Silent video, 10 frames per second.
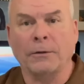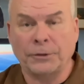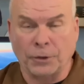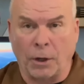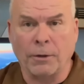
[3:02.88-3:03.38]

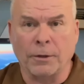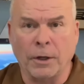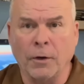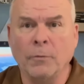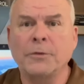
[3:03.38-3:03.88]
starter
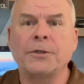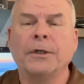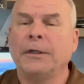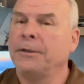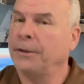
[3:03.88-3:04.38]
homes
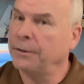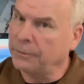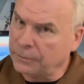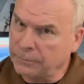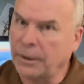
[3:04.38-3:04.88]

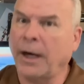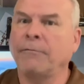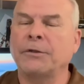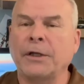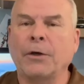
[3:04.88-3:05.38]
to
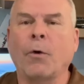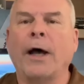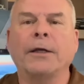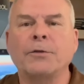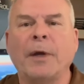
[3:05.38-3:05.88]
obviously
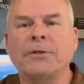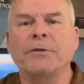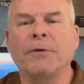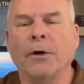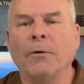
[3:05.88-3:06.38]
quite
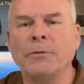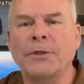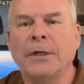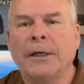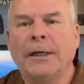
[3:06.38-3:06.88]
expensive homes.
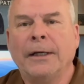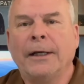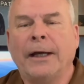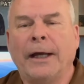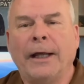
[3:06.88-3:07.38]

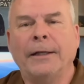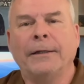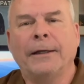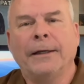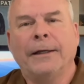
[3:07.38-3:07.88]
And
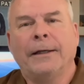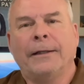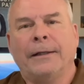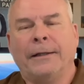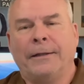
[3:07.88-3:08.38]

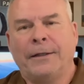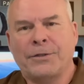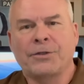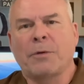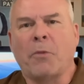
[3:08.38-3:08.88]
this
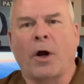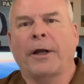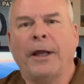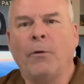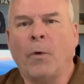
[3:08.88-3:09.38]
is a
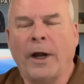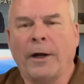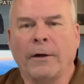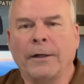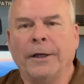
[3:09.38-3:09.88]
market
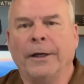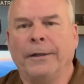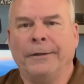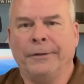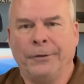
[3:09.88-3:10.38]
where
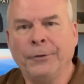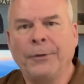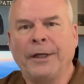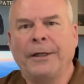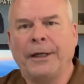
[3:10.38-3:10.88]
you
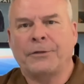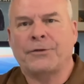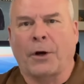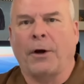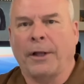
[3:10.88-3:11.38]
can get
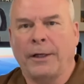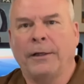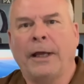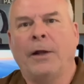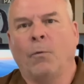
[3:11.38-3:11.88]
started
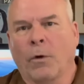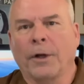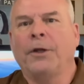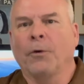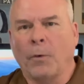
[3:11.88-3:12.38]
and
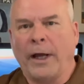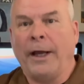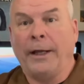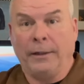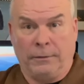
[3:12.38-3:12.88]
work your
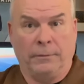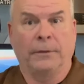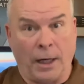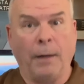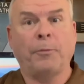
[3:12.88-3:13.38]
way
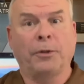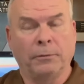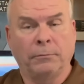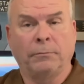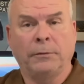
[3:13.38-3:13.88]
up
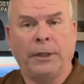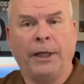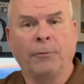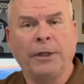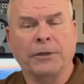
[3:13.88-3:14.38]

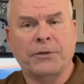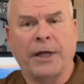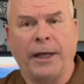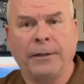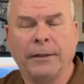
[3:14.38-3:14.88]
in real estate.